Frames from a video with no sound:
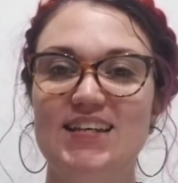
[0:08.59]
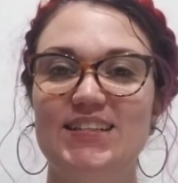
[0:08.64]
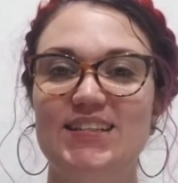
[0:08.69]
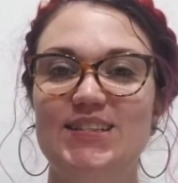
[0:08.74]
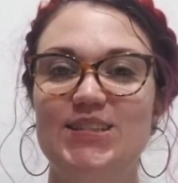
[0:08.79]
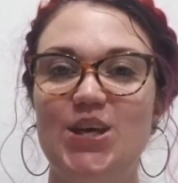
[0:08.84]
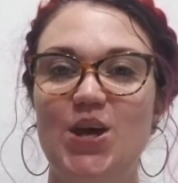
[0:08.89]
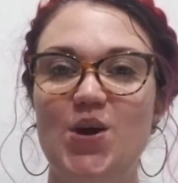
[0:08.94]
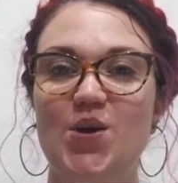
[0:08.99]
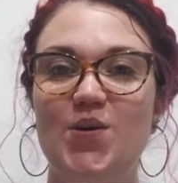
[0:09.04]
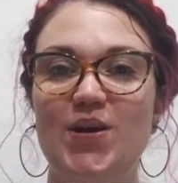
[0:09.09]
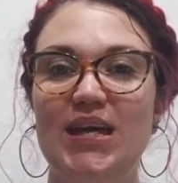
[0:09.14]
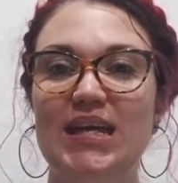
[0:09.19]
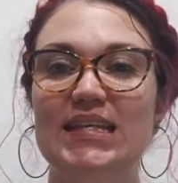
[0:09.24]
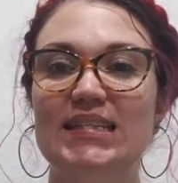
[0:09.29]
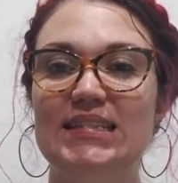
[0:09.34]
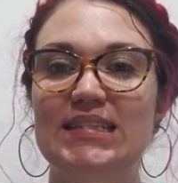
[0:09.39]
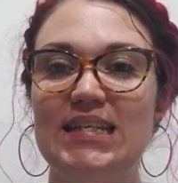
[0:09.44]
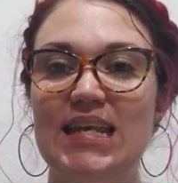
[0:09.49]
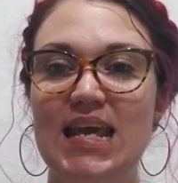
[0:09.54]
So
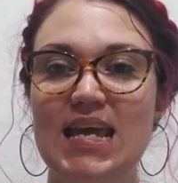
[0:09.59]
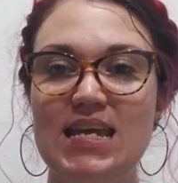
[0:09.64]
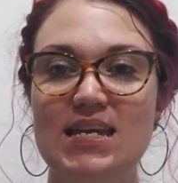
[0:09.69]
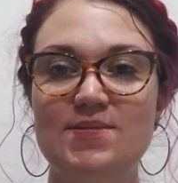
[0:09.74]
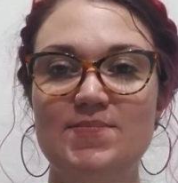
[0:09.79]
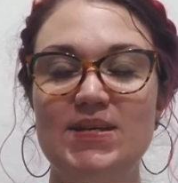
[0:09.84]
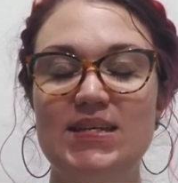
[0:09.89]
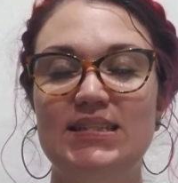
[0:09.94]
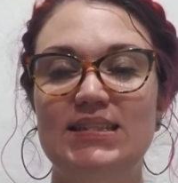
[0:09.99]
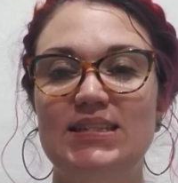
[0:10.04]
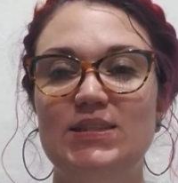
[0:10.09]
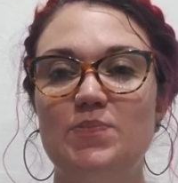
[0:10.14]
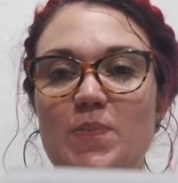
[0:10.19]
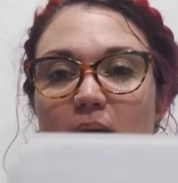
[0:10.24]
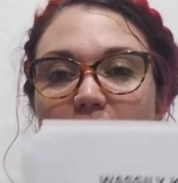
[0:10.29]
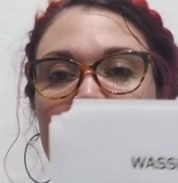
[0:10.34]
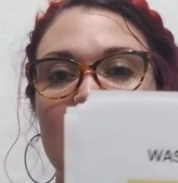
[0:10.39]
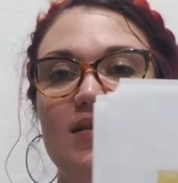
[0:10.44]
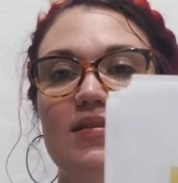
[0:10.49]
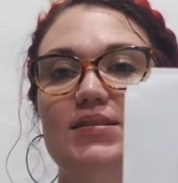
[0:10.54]
his name is
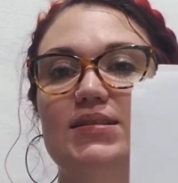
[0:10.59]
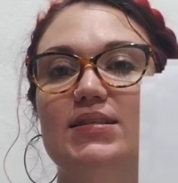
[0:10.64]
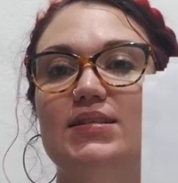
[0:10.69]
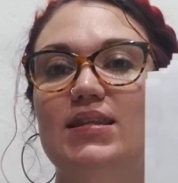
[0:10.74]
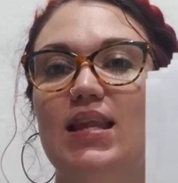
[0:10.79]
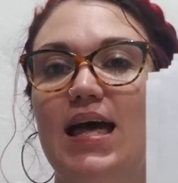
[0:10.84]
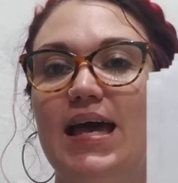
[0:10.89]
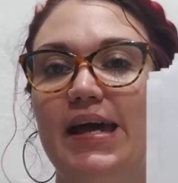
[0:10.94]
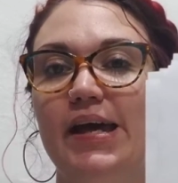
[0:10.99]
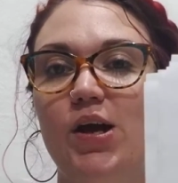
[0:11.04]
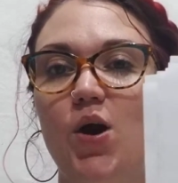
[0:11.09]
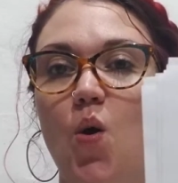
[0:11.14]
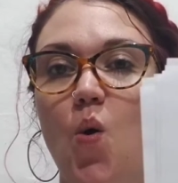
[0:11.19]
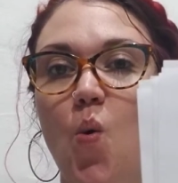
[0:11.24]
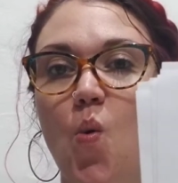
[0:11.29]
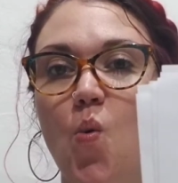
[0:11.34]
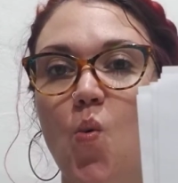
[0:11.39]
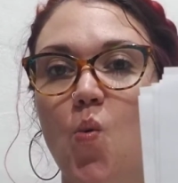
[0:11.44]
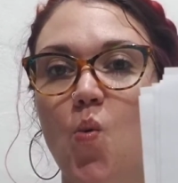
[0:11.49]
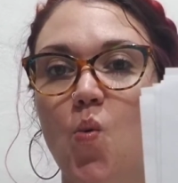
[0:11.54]
spelled like
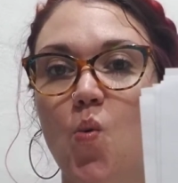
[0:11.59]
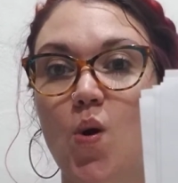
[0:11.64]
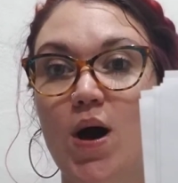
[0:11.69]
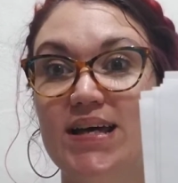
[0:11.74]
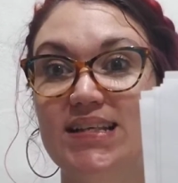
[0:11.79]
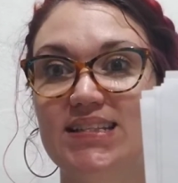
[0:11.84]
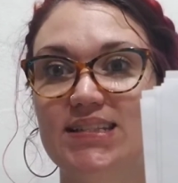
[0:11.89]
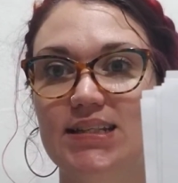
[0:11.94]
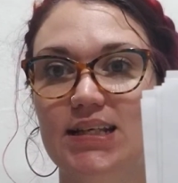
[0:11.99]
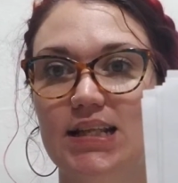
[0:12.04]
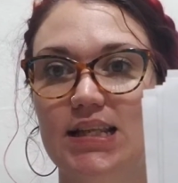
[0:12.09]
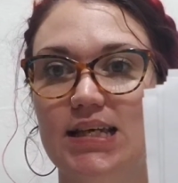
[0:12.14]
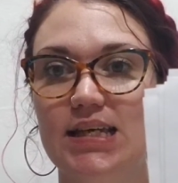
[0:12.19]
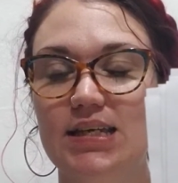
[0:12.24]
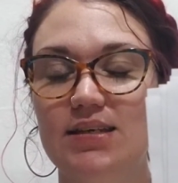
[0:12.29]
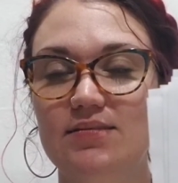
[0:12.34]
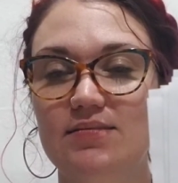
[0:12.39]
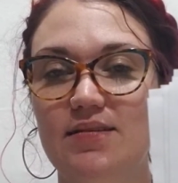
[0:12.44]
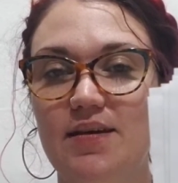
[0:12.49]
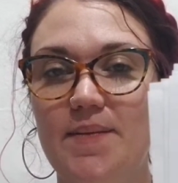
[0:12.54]

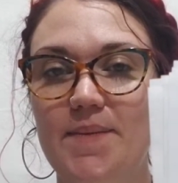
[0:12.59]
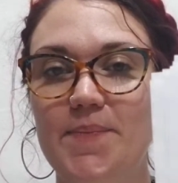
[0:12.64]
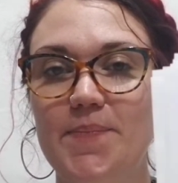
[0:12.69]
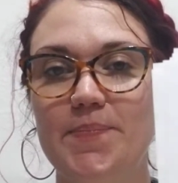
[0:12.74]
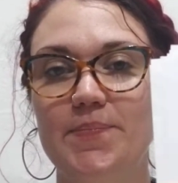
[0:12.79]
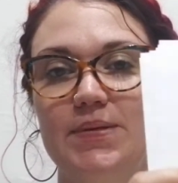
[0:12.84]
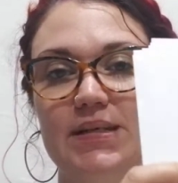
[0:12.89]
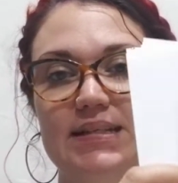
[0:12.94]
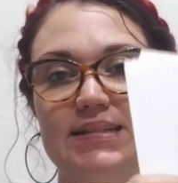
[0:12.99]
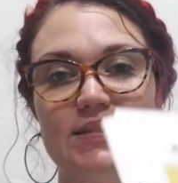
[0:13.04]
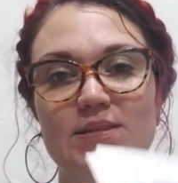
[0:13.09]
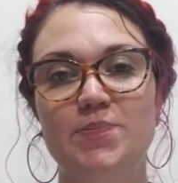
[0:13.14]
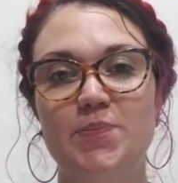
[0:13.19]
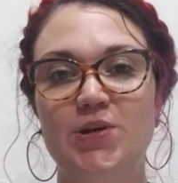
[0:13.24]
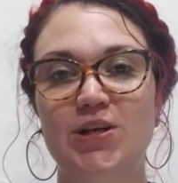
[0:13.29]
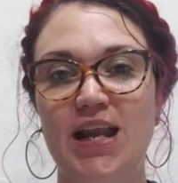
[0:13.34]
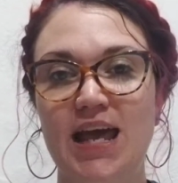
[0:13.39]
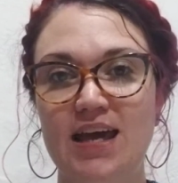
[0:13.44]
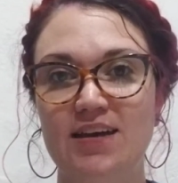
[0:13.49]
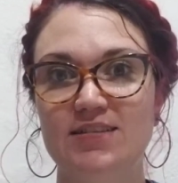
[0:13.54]
Wassily, but it's
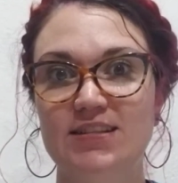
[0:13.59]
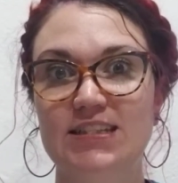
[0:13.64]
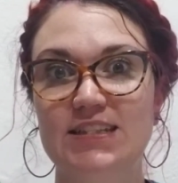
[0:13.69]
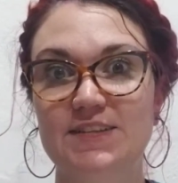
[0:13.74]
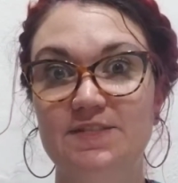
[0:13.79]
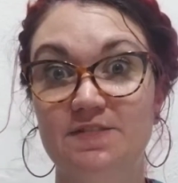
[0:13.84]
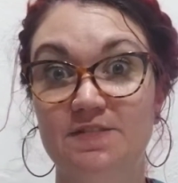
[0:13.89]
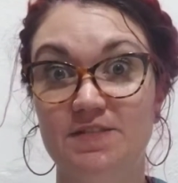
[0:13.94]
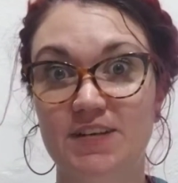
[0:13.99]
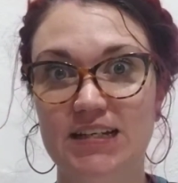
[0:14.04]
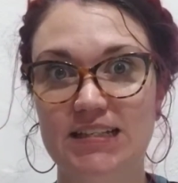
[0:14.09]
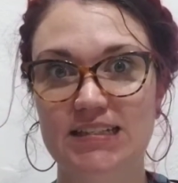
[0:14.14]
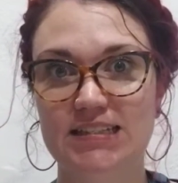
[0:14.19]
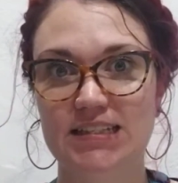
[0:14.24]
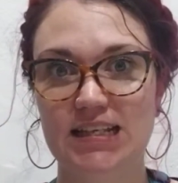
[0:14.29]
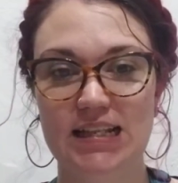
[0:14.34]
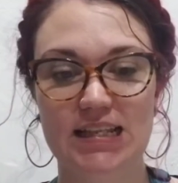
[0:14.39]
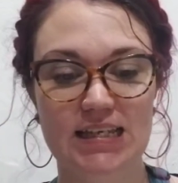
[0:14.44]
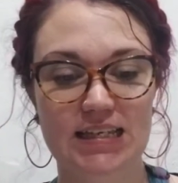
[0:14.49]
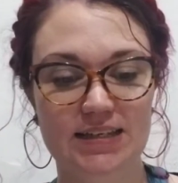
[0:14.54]
pronounced
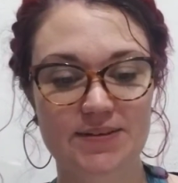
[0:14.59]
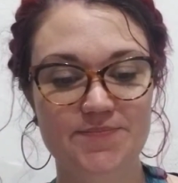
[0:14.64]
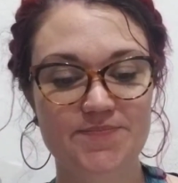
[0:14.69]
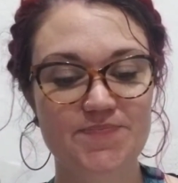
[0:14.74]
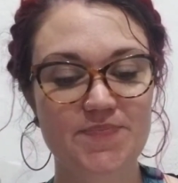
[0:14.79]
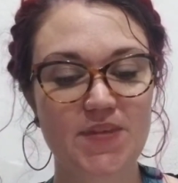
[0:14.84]
Vasily.